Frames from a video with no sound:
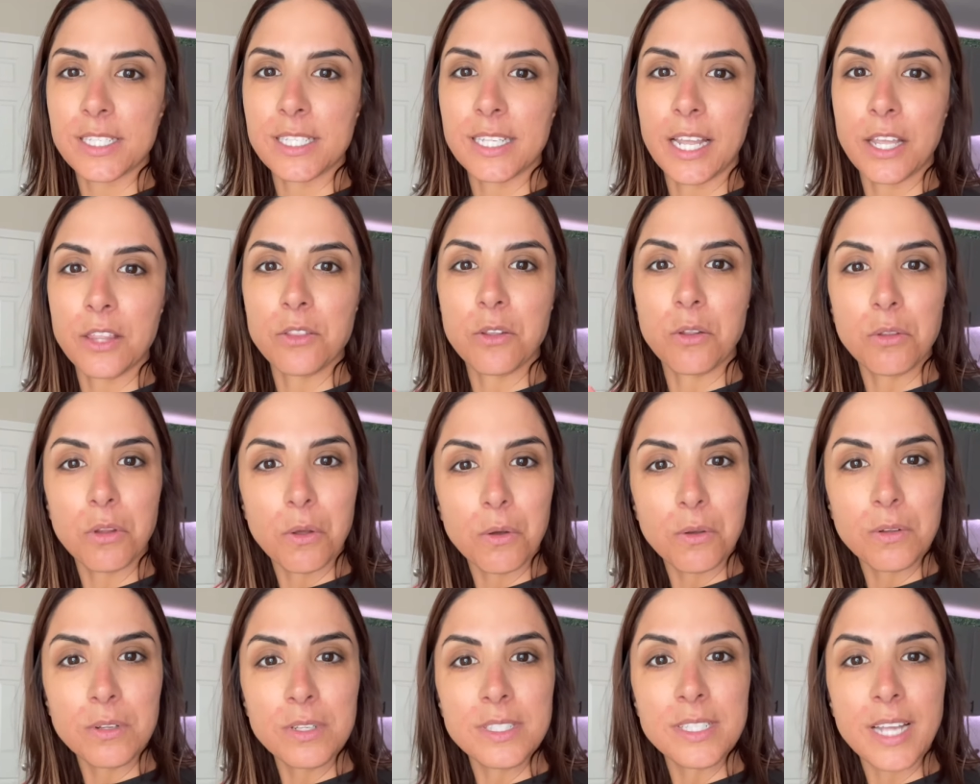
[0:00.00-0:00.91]
Like the
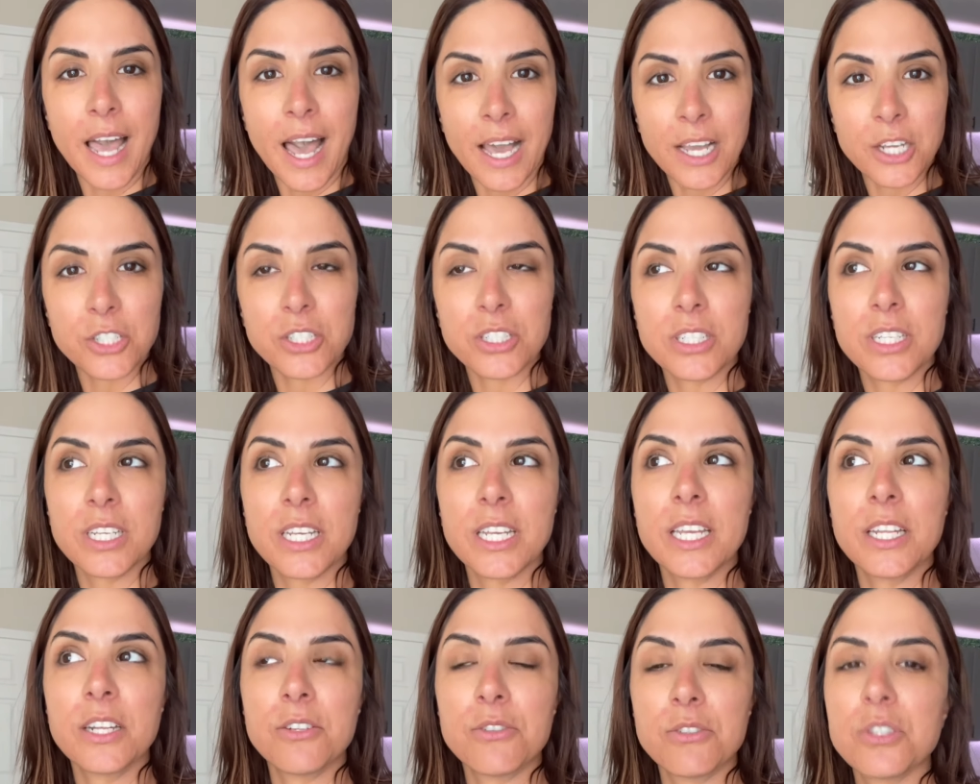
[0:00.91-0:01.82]
locals actually
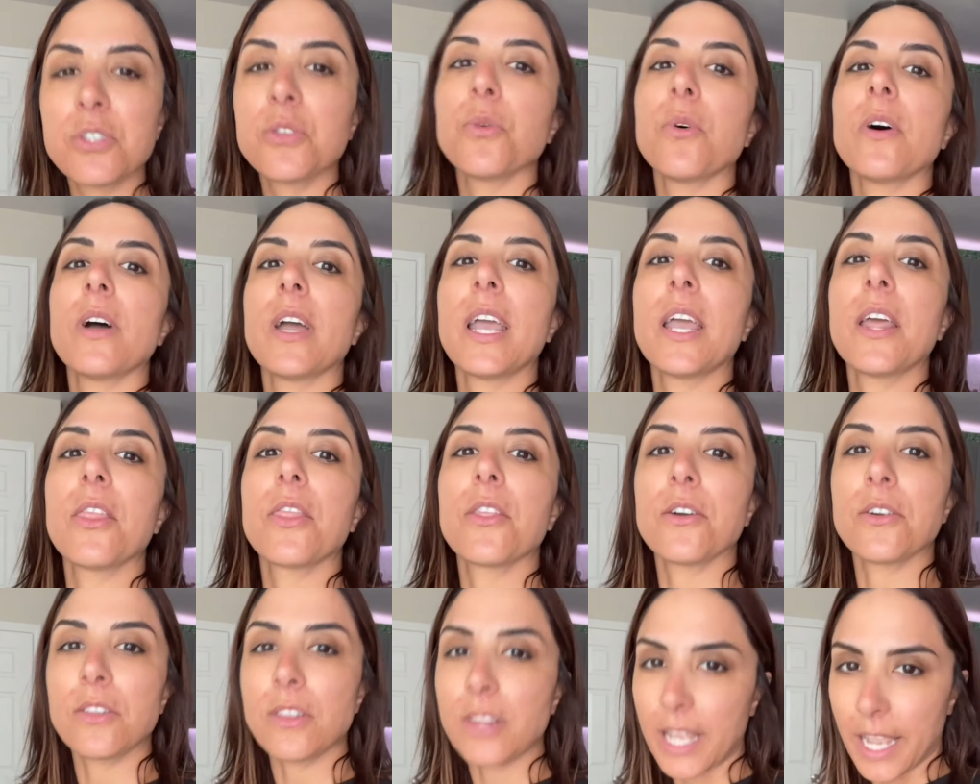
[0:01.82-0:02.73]
can enjoy
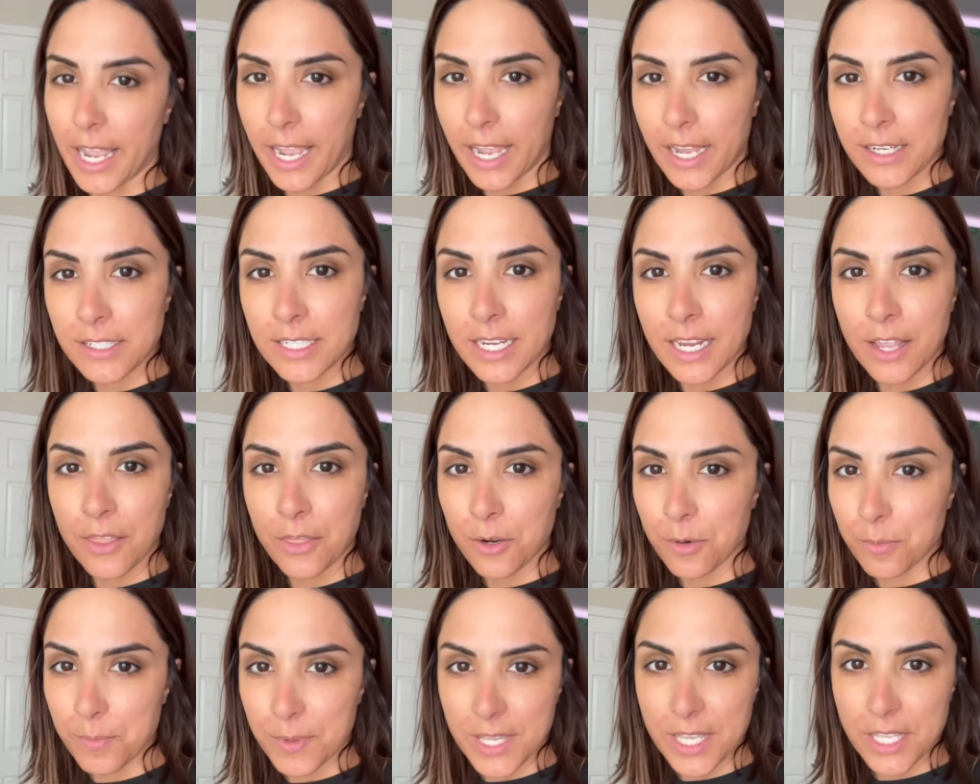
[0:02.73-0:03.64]
their land and their
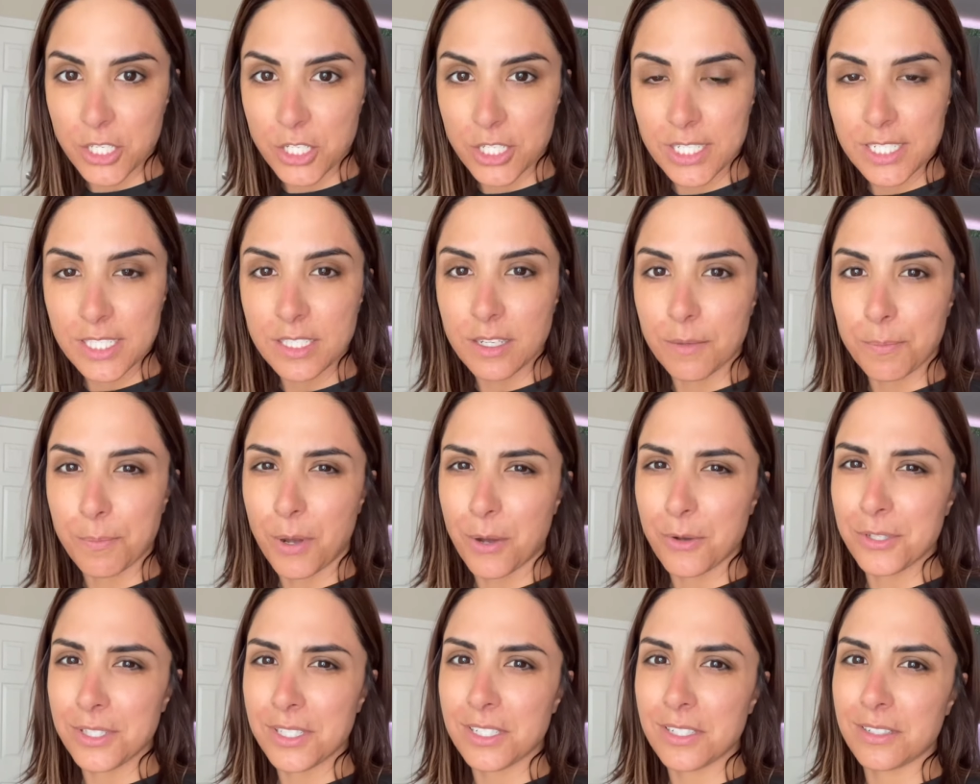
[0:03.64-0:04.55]
beaches
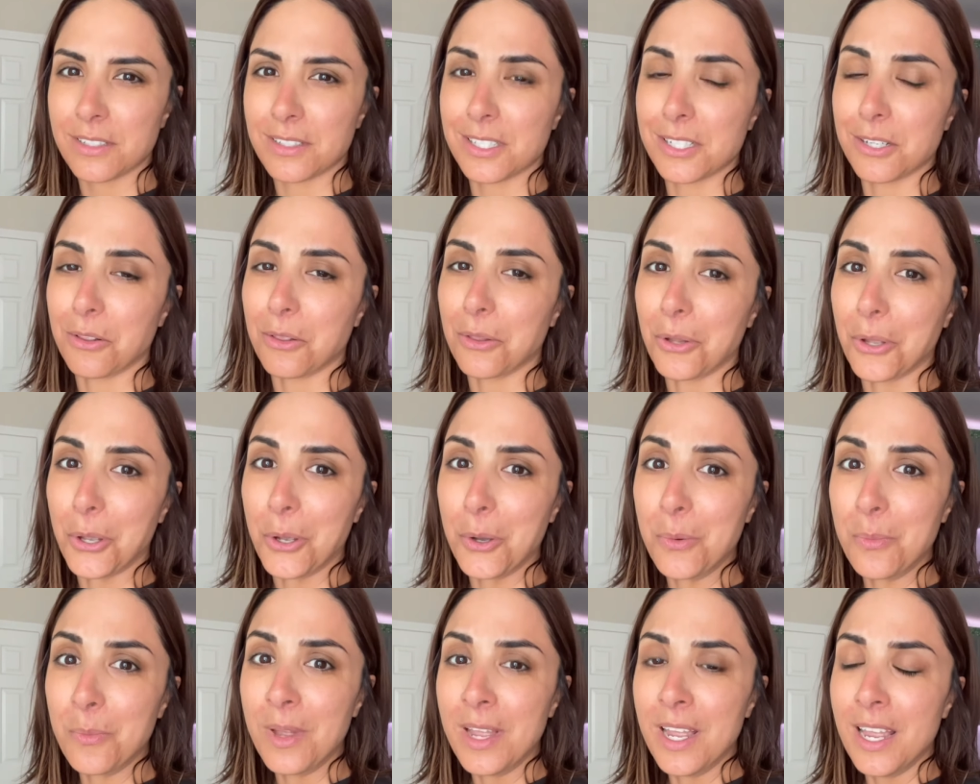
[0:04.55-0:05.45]
opposed to
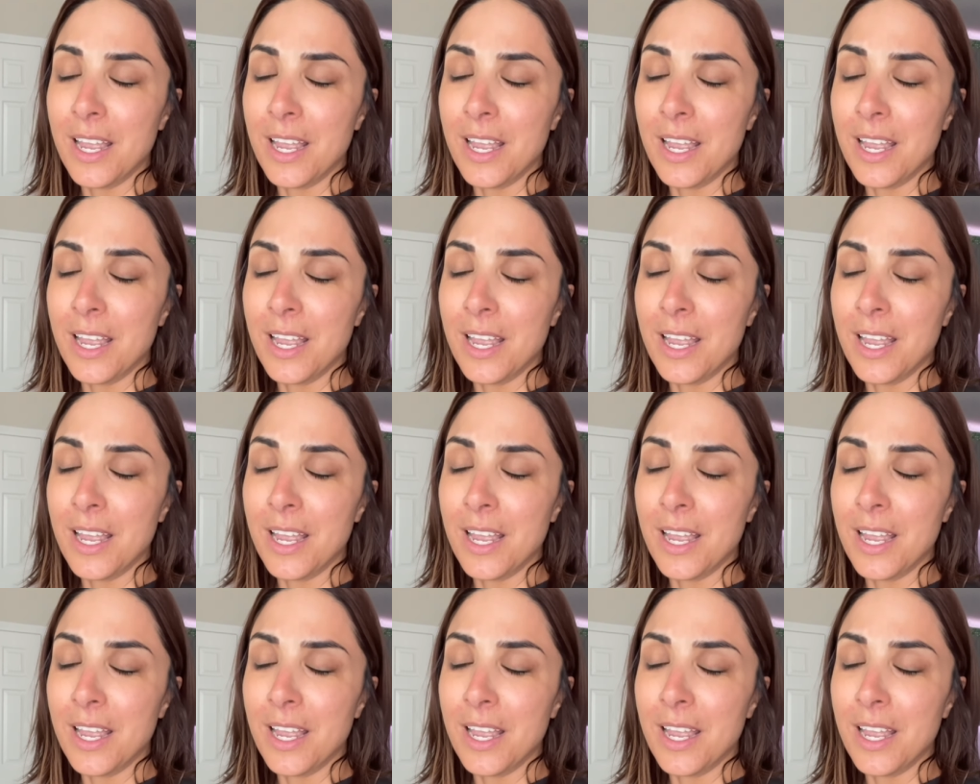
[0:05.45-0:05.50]
Tulum.